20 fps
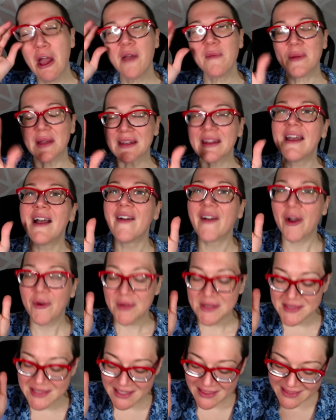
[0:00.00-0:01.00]
But I
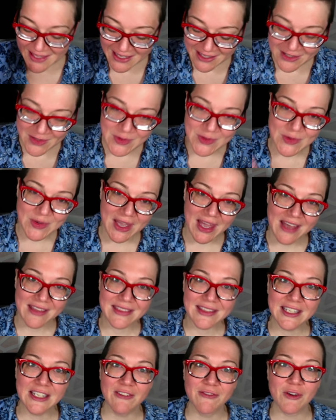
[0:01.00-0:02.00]
want to say thank you to
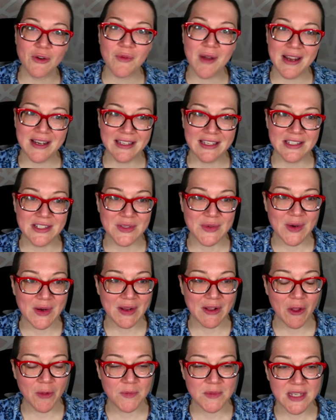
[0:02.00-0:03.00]
Kathleen for writing into our
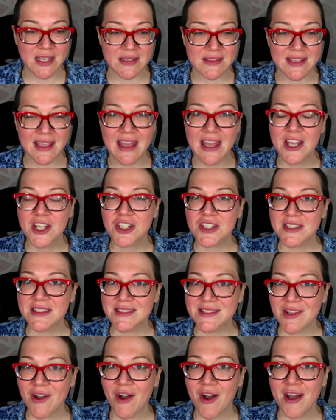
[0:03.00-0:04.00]
help desk. She
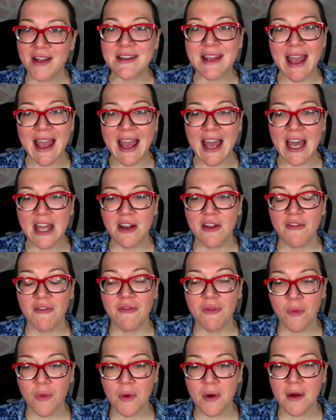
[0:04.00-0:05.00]
saw an ad
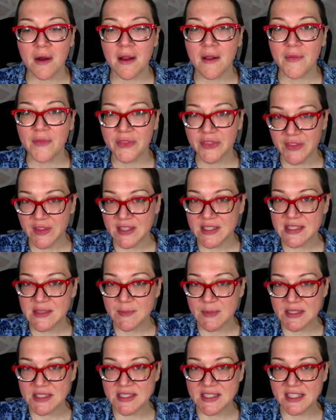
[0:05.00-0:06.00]
for this
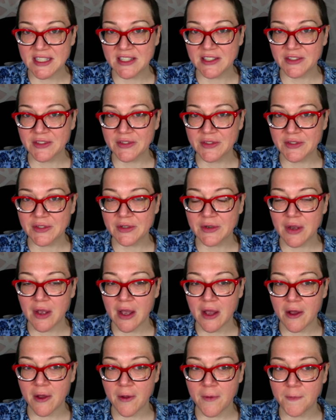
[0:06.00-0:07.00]
particular
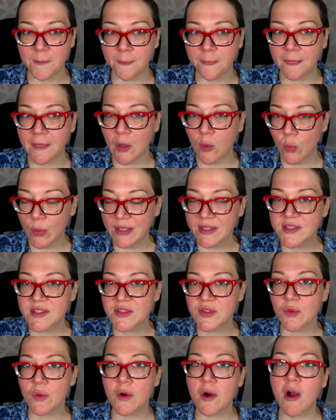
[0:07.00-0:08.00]
um, wig
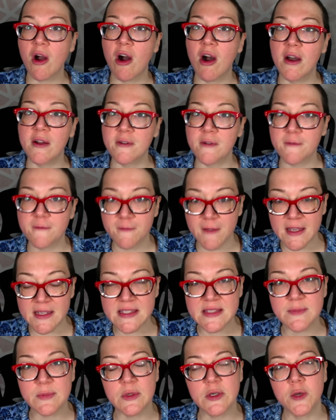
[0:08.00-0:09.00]
store on
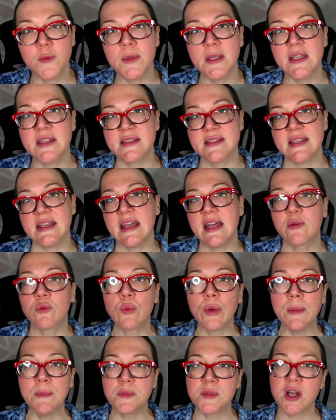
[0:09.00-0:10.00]
Facebook because they had
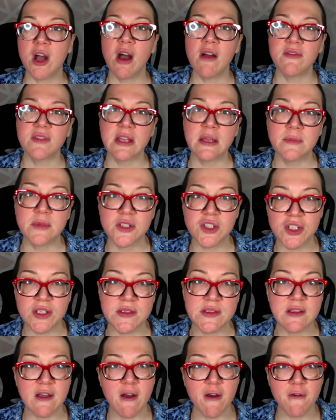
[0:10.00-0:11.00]
ripped off
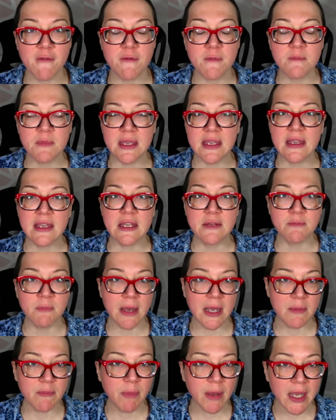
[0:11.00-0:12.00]
images of me in
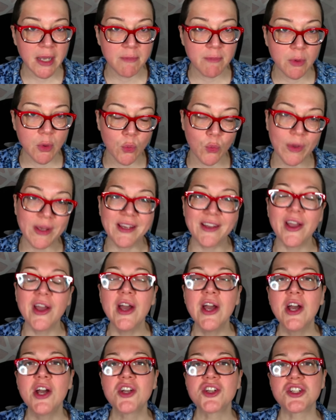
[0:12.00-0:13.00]
my Piper wig.
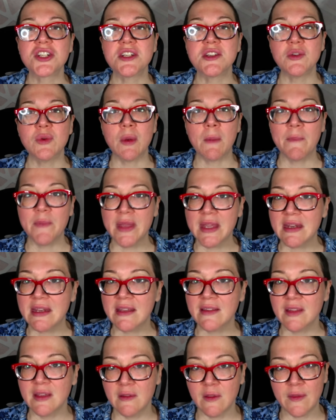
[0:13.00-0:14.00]
She knew
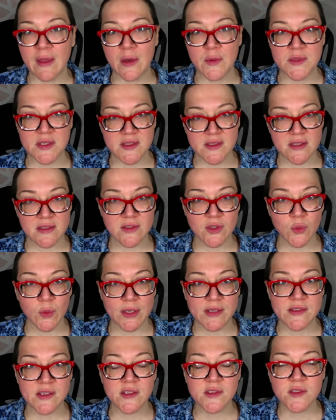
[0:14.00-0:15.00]
immediately that that was a Cyster
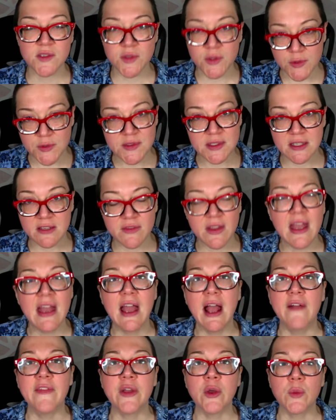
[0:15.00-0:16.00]
Wigs exclusive,
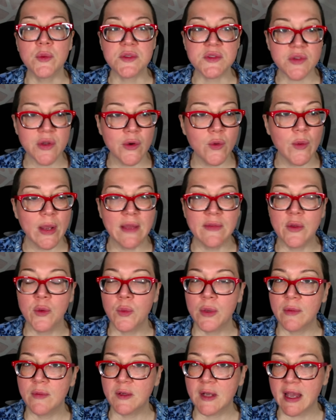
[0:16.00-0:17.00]
and there was no way that
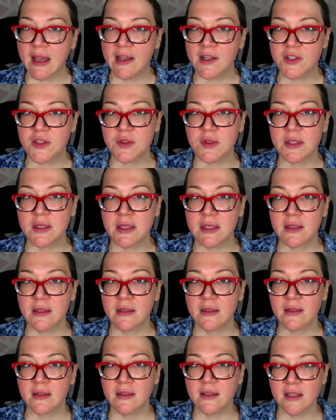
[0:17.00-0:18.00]
we would actually
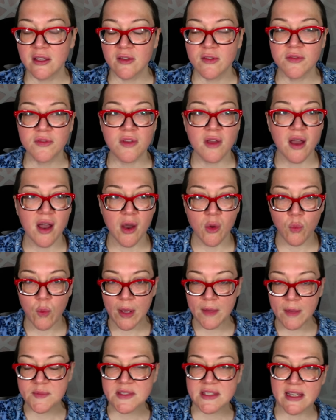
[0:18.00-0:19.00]
give a
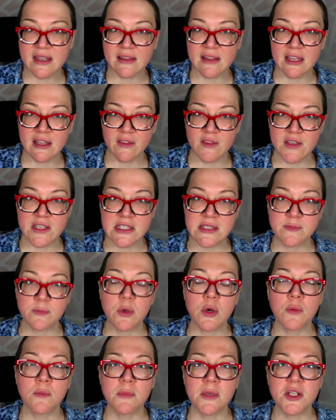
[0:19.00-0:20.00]
website like this
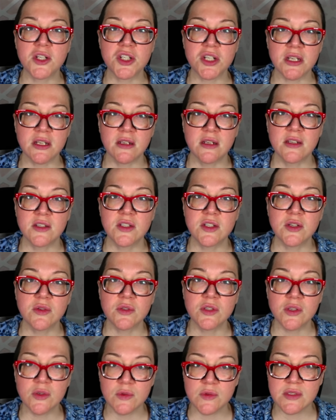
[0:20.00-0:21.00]
permission to
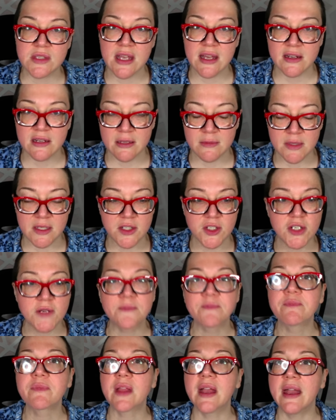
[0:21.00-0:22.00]
use that image.
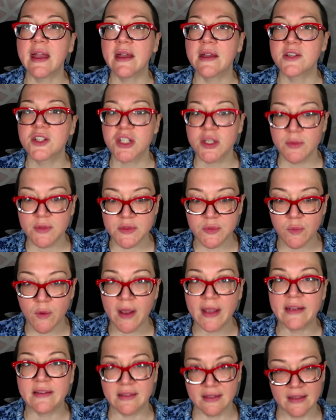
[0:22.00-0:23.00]
And she was
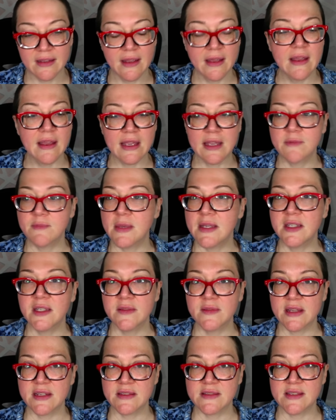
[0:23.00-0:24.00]
right in making
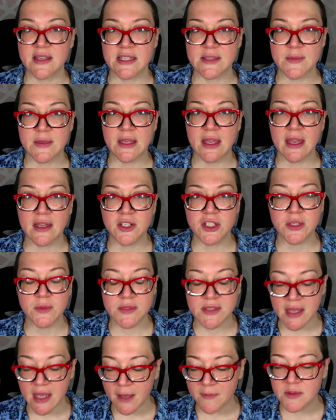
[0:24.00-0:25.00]
that assessment, and she
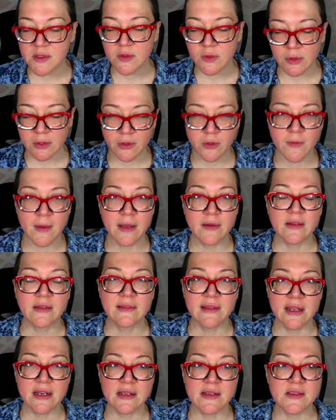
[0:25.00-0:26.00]
was absolutely correct in
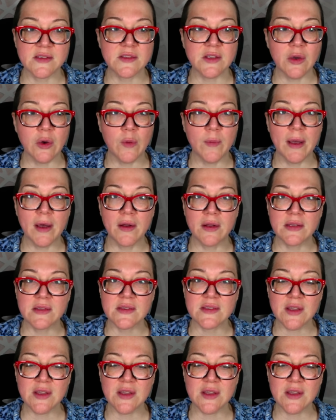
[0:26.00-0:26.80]
letting us know about it.